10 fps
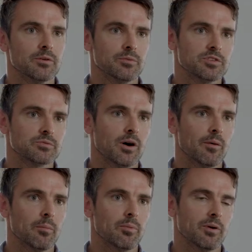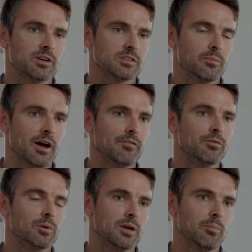which is why we're proposing about
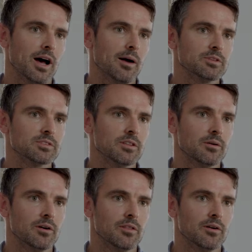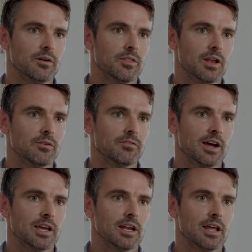40 apartments on the
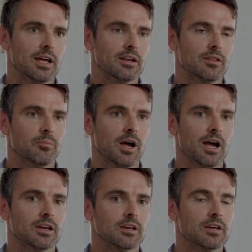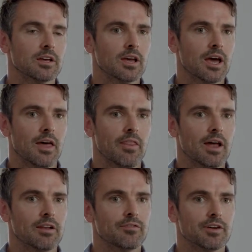vacant land at the back, and
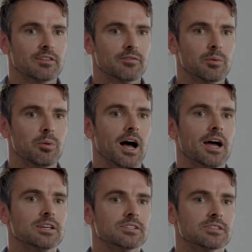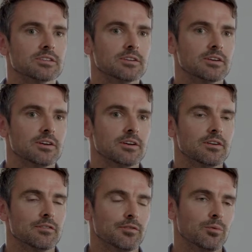that effectively pays
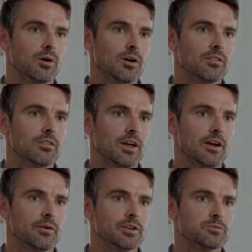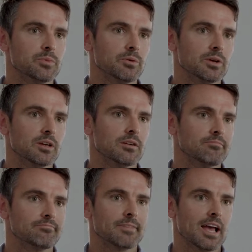for what the heritage building
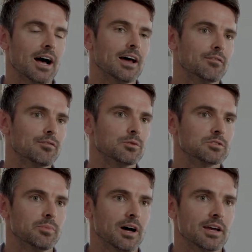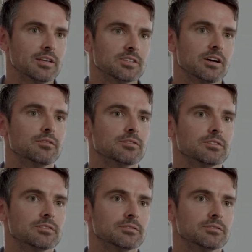can't afford to pay itself.